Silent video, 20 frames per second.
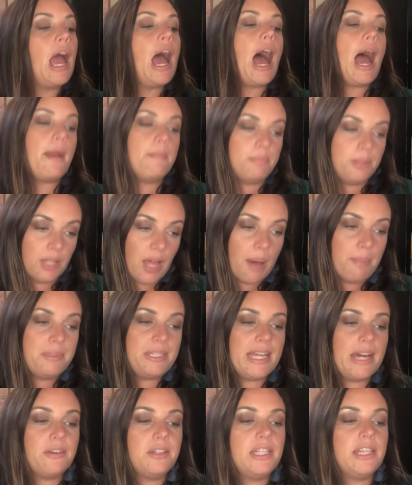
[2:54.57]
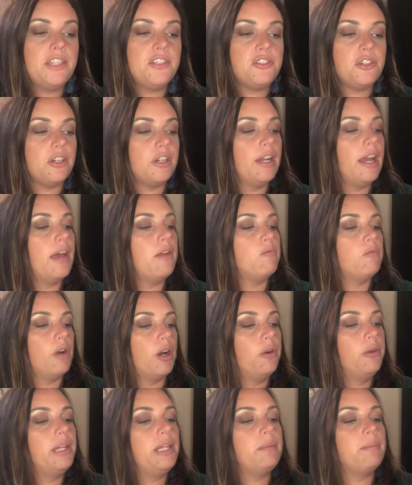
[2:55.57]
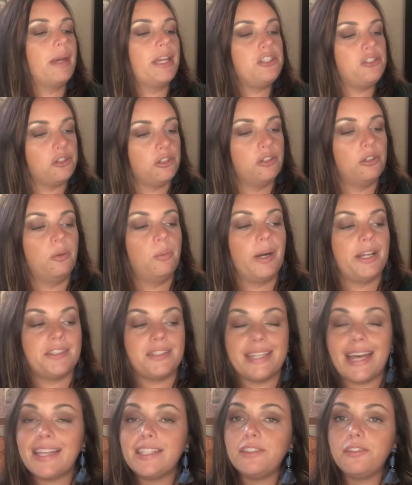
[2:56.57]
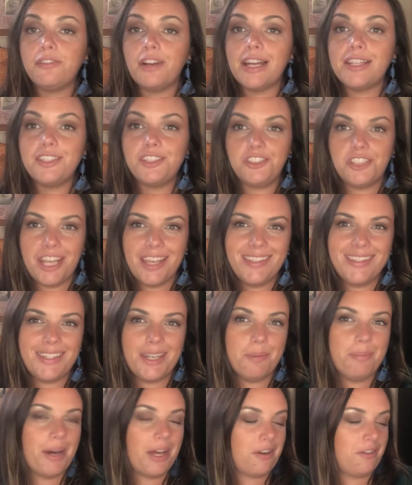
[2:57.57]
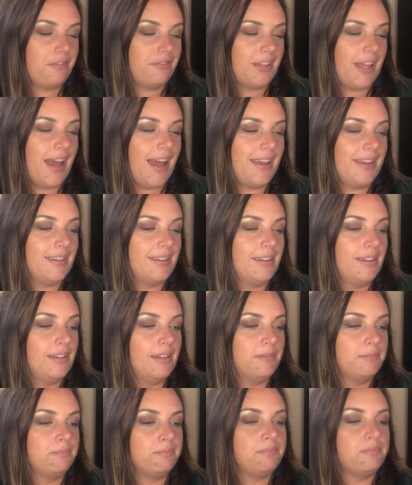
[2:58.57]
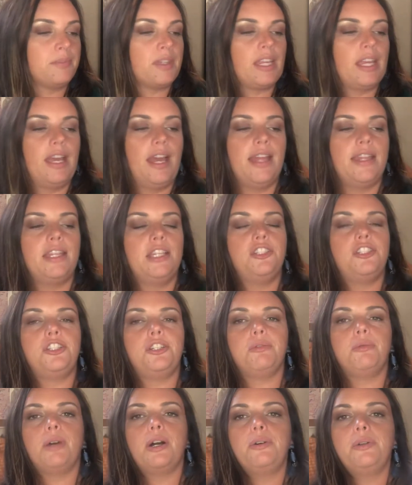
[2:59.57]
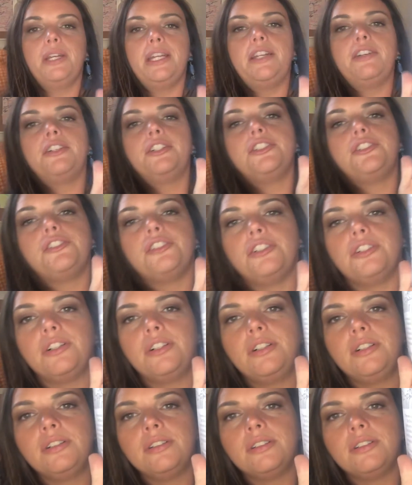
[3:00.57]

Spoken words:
I plopped down in the dirt and wrote in my journal while Sassafras chased a butterfly. And then she wrote in her journal.